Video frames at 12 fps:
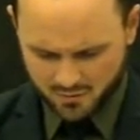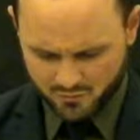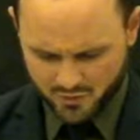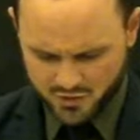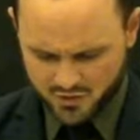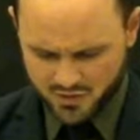
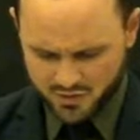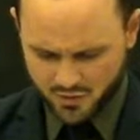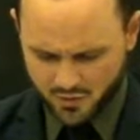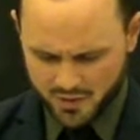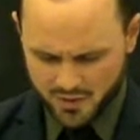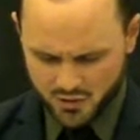1
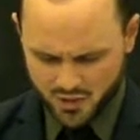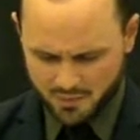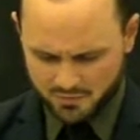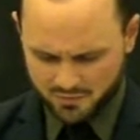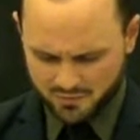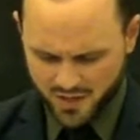Thessalonians
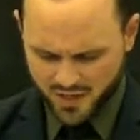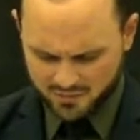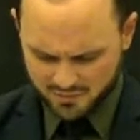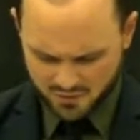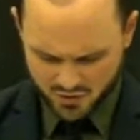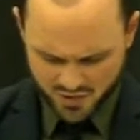chapter 5
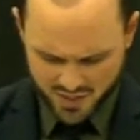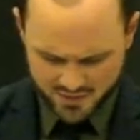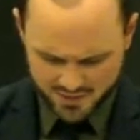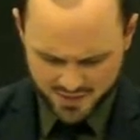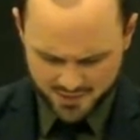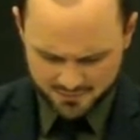and verse
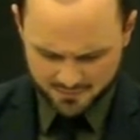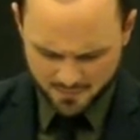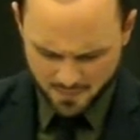18.